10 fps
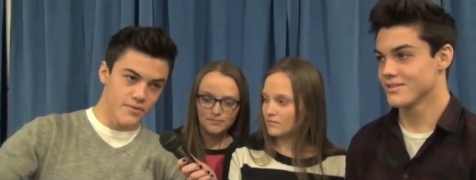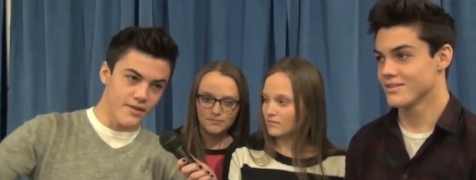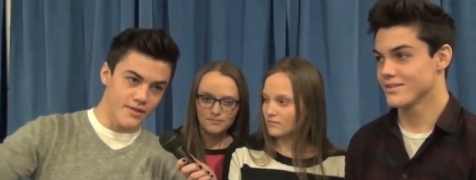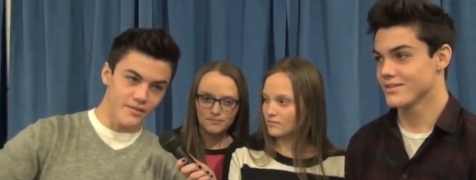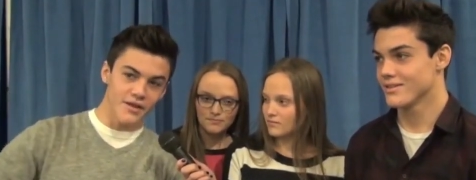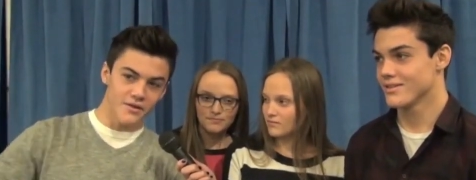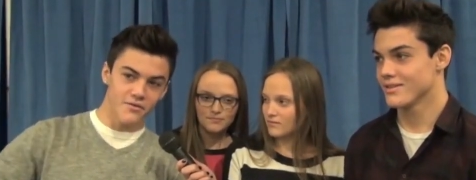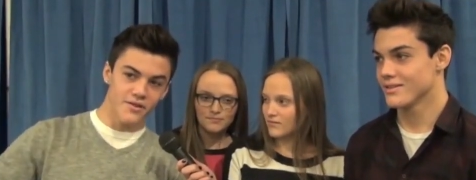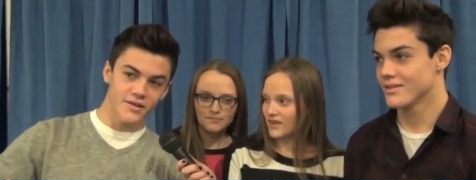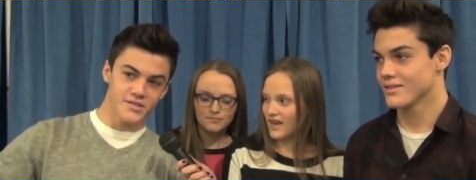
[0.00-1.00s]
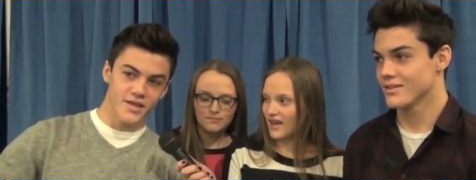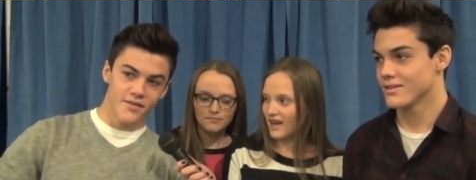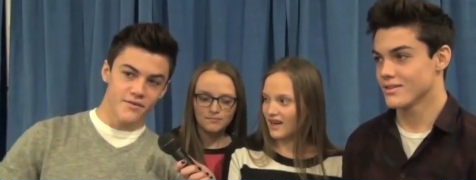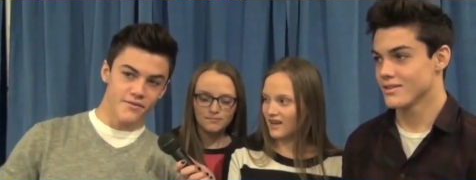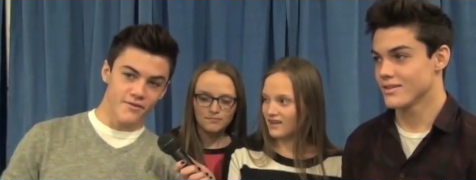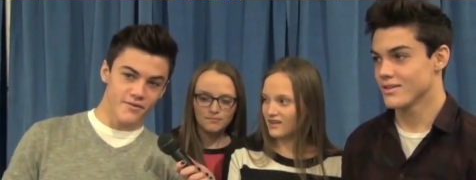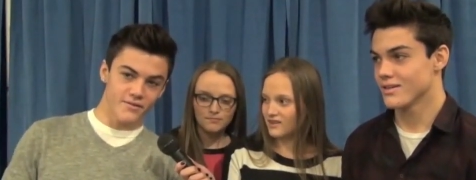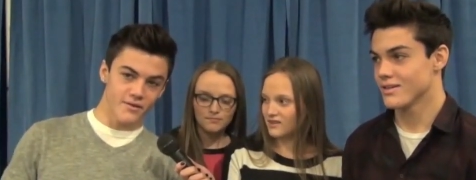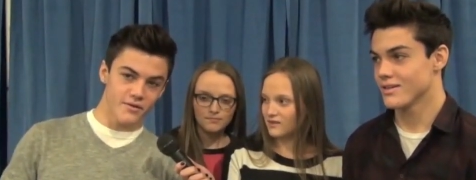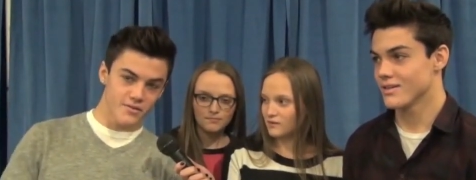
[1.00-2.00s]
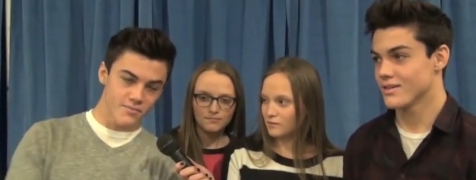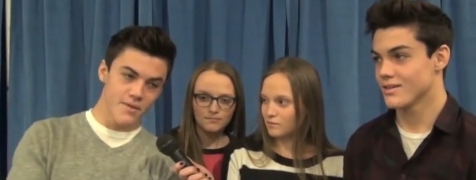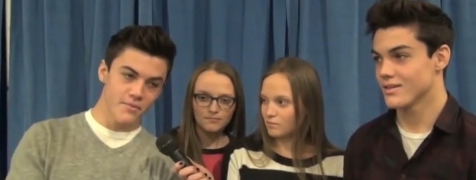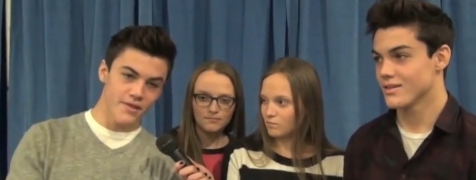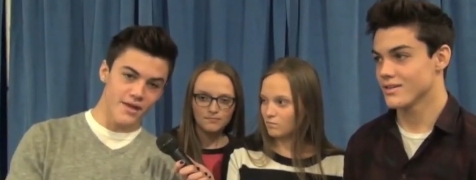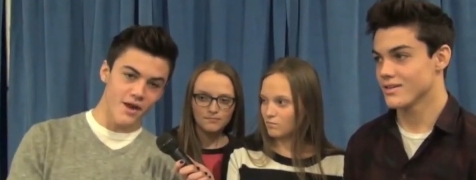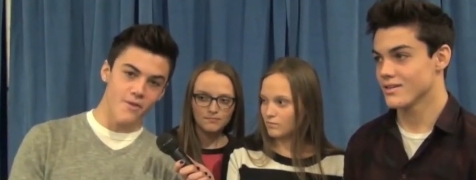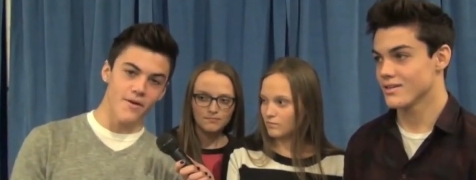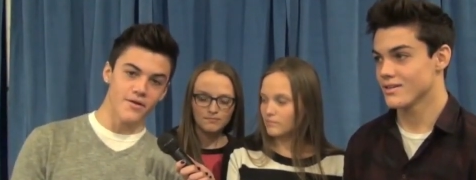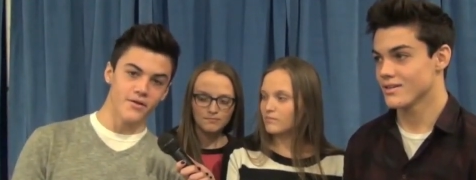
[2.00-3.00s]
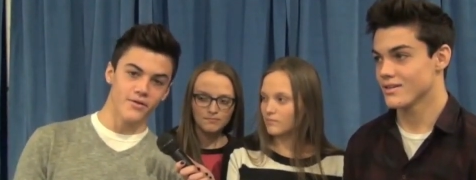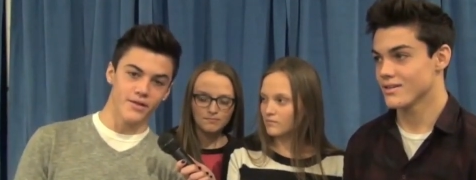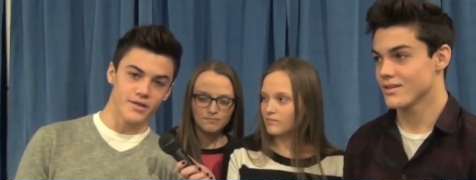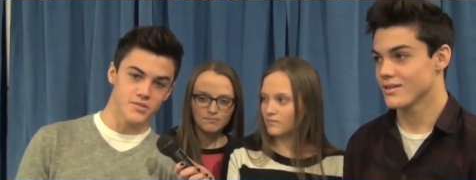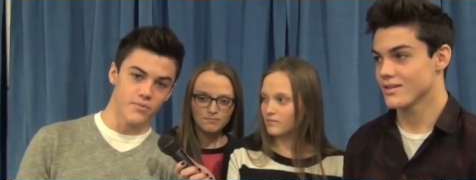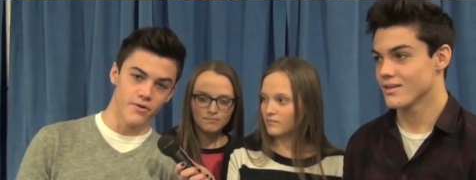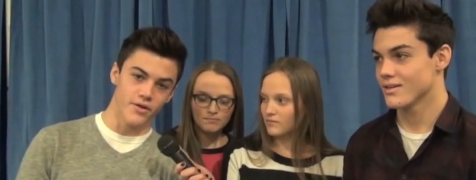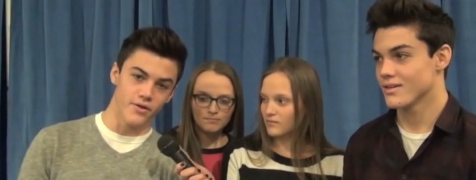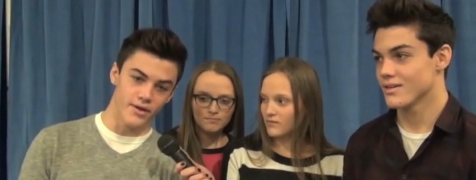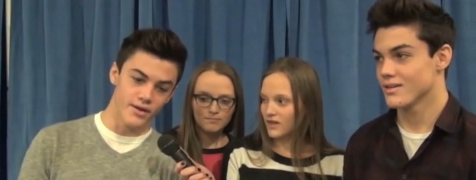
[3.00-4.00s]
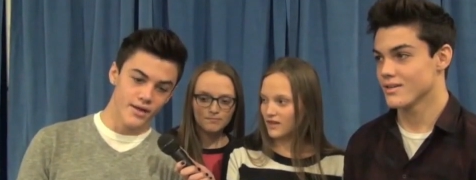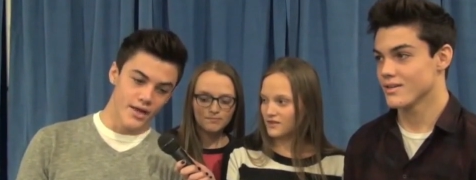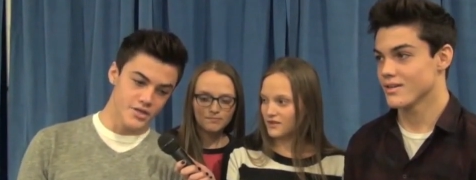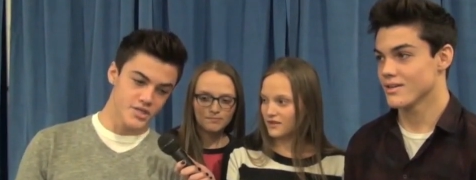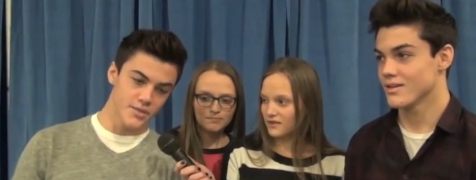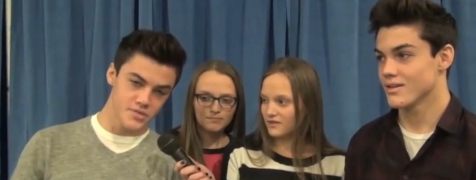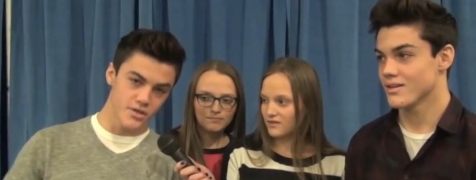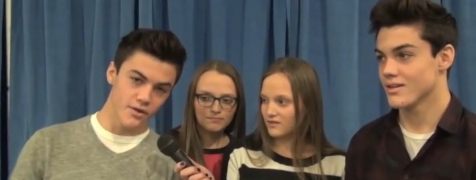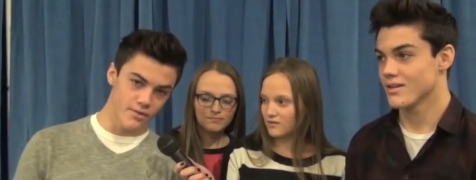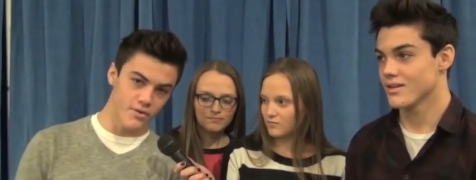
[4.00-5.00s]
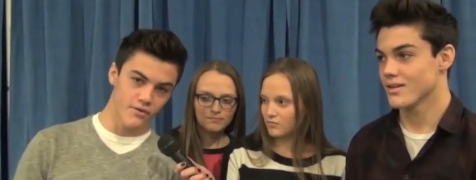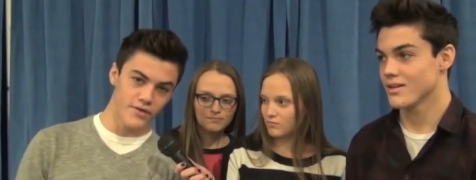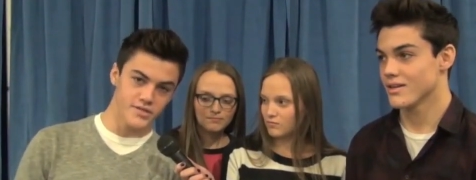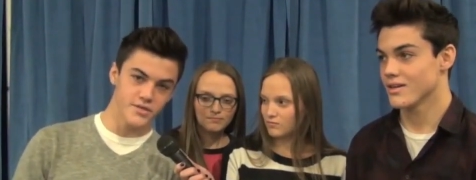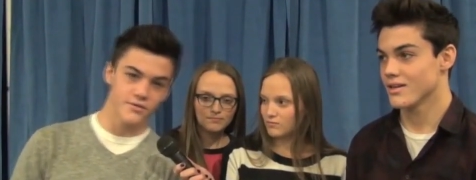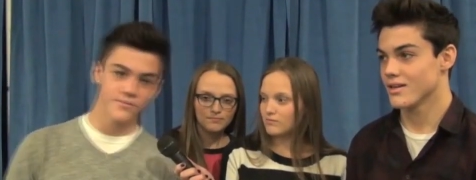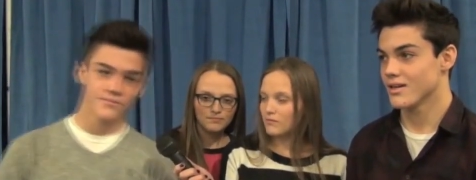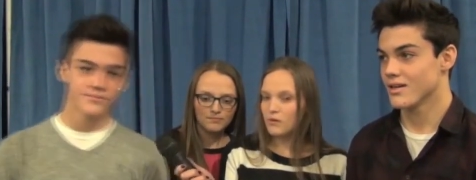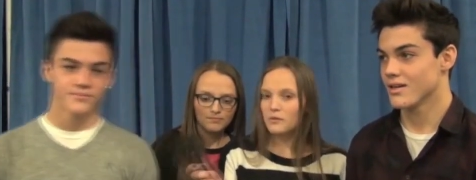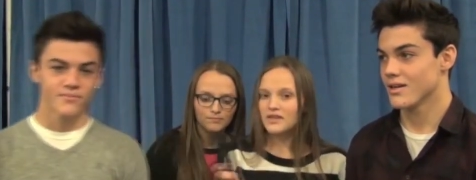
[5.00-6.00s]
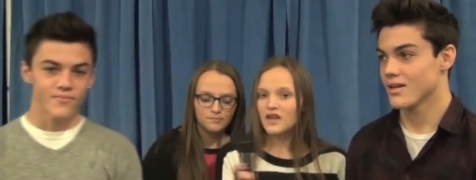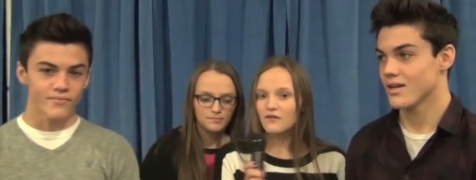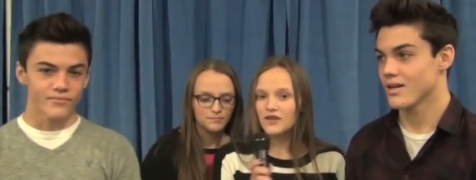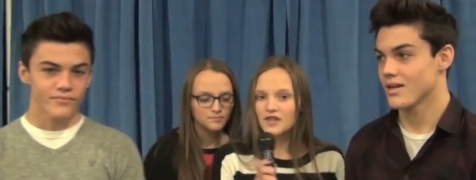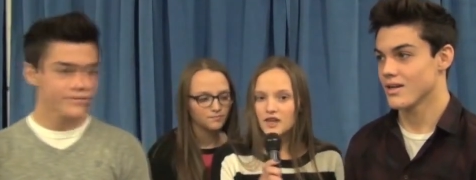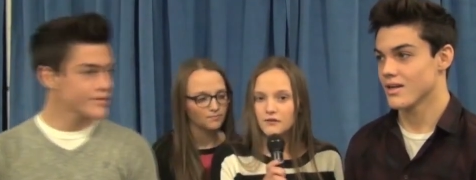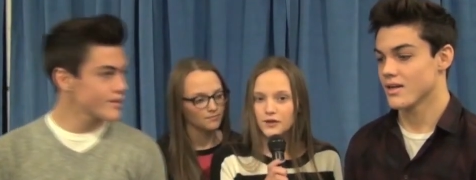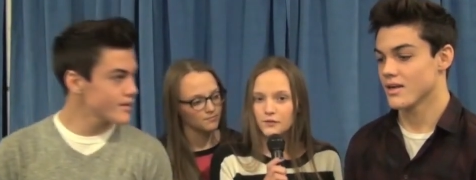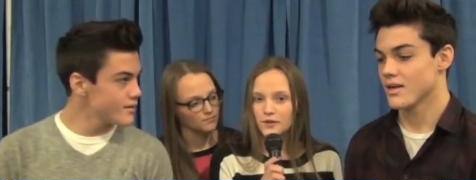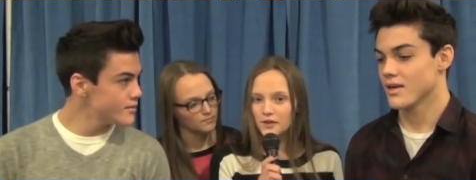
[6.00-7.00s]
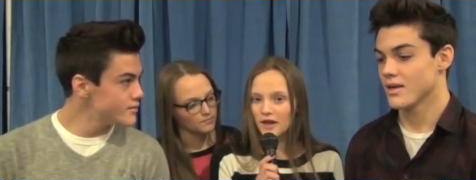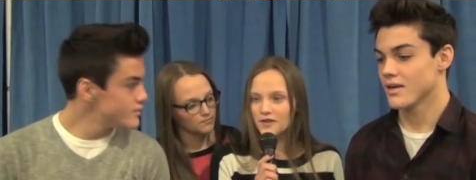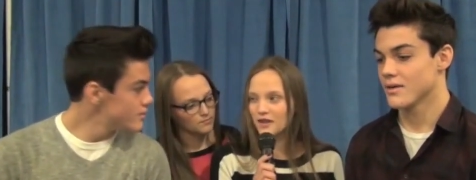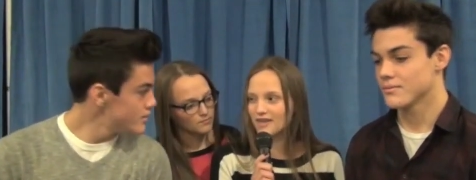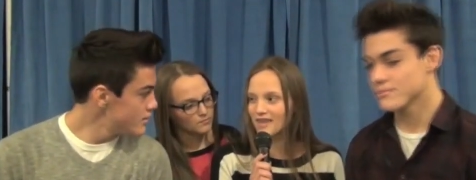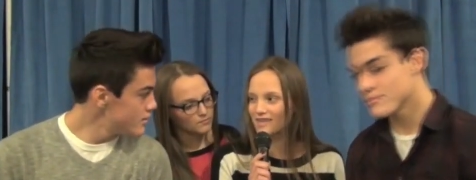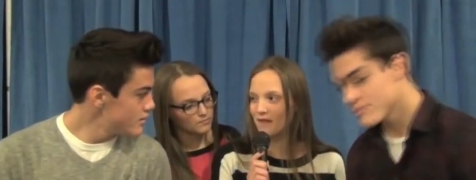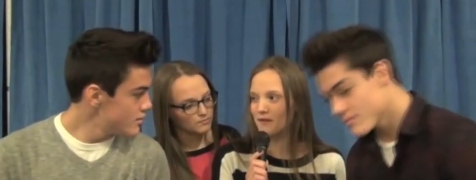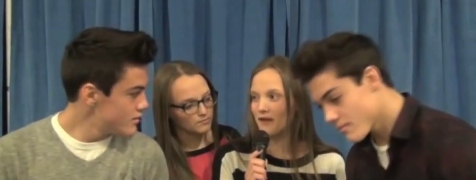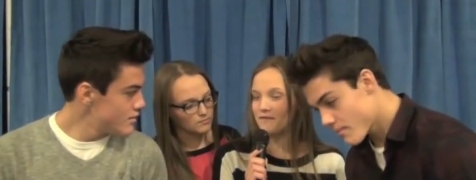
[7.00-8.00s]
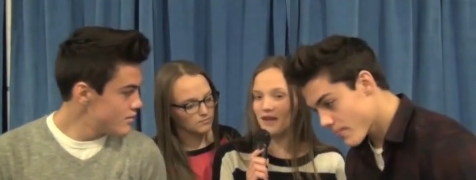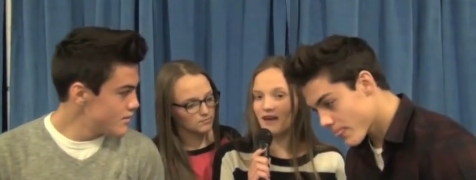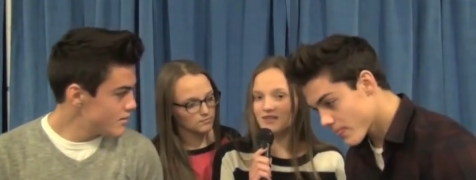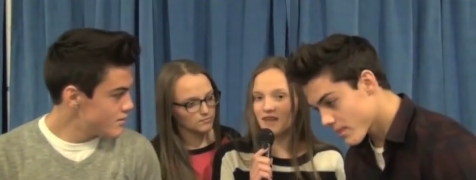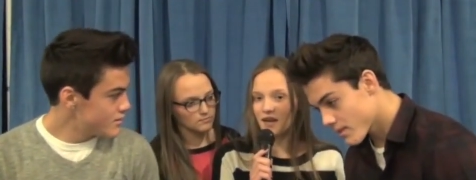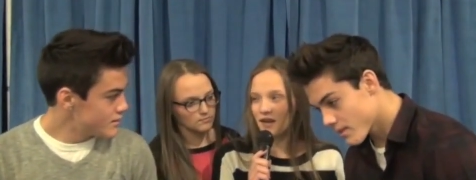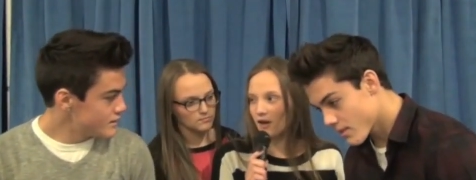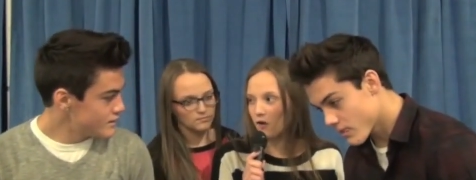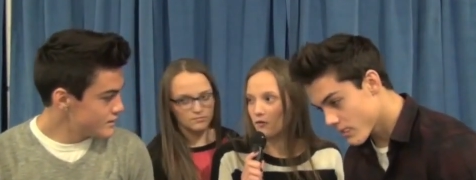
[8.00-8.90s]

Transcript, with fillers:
Speaker 1: people that like like your things, they're they're they're people that care about you and they support you, and it just keeps you going and motivates you. When
Speaker 2: we did our first interview with you guys. You guys had seventy-five thousand. Now you're at